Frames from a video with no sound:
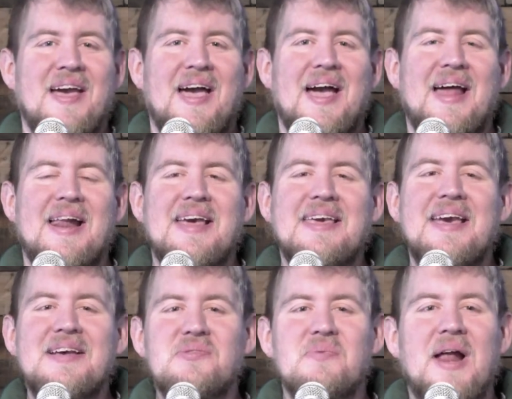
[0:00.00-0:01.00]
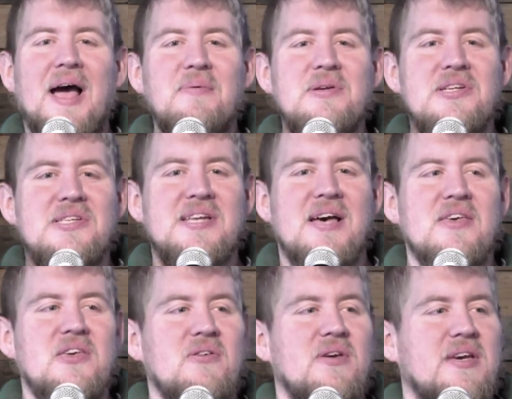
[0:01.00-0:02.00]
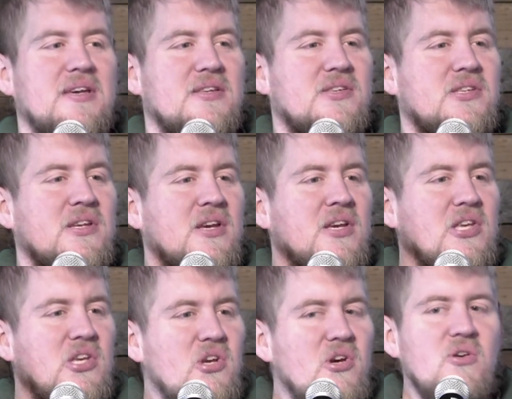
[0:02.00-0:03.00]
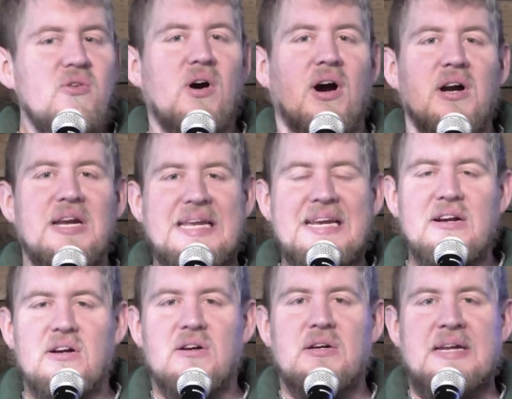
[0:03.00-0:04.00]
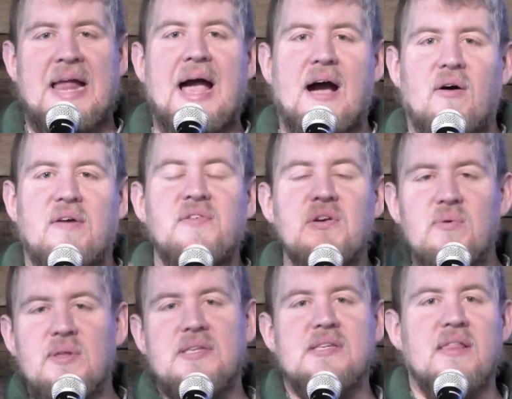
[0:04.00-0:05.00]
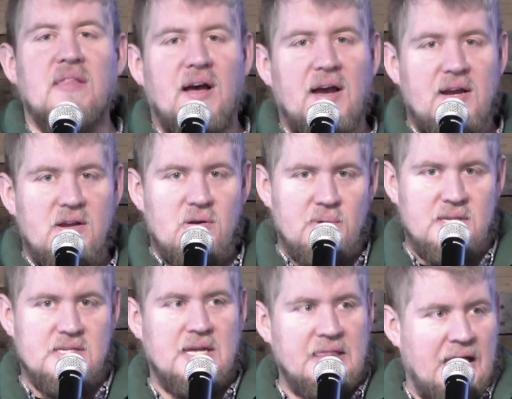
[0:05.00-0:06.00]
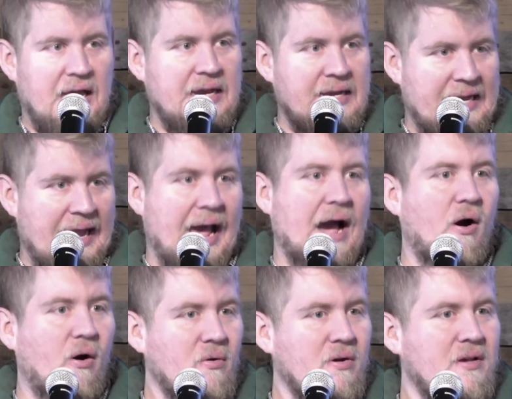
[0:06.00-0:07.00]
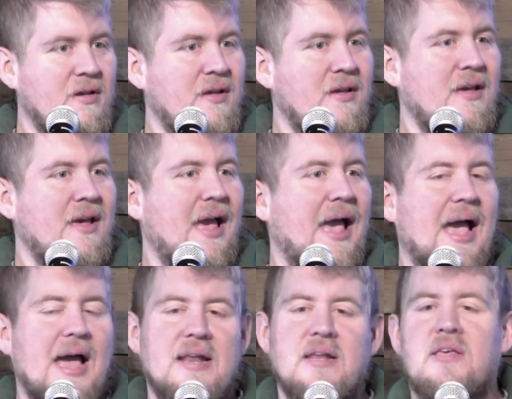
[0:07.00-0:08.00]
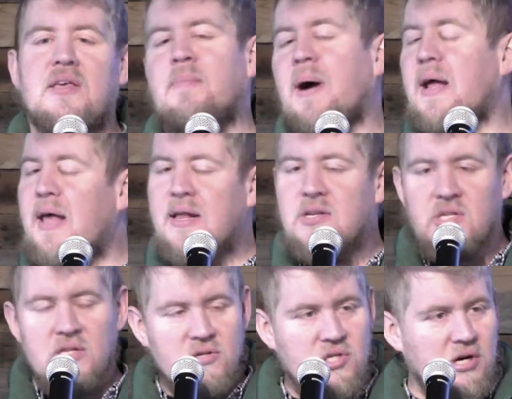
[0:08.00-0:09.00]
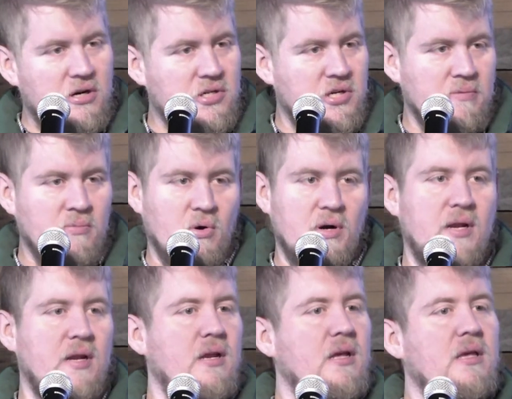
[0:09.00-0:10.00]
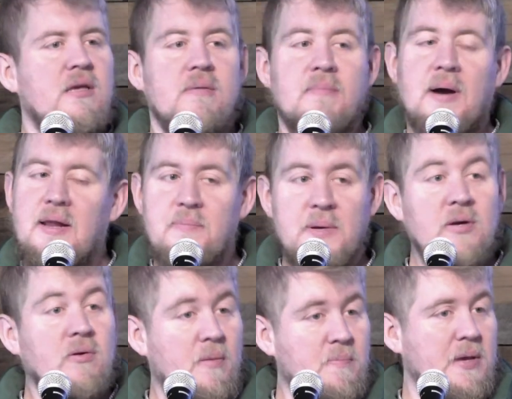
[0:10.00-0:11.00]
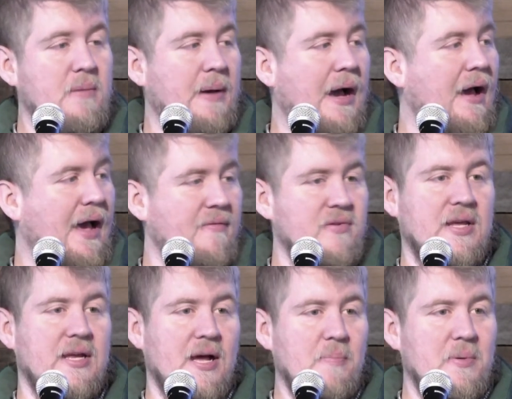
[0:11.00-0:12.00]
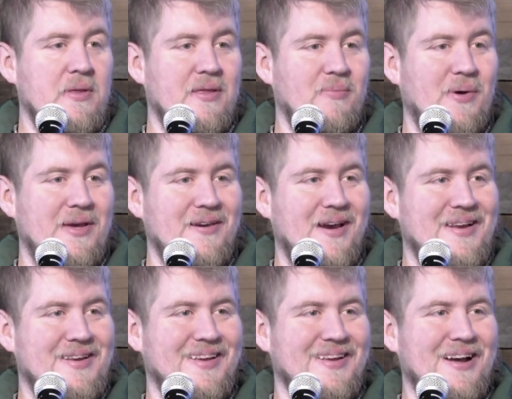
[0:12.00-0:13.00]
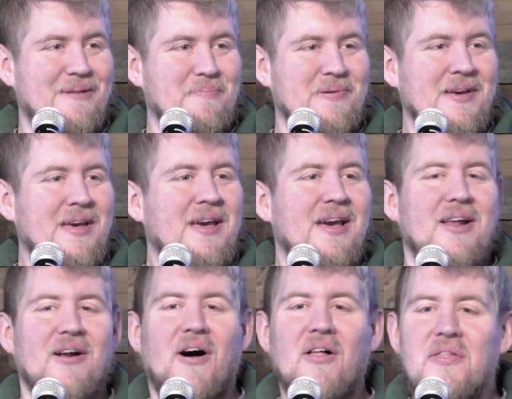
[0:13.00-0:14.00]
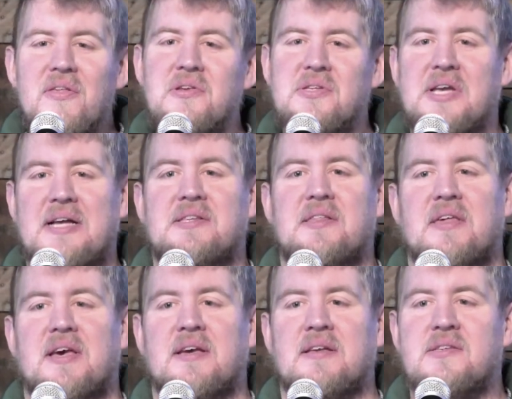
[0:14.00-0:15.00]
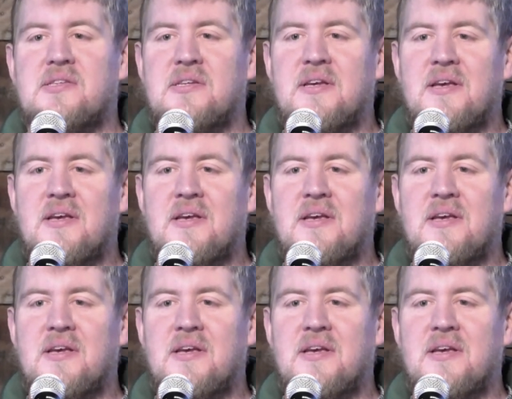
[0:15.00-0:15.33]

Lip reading: And I guess what I would just tell you is you are here now. If you're with us online, you're with us online now. And you might have had a slow start to your morning. You might have been grumpy about having to get up the way you had to get up and all of those kinds of things.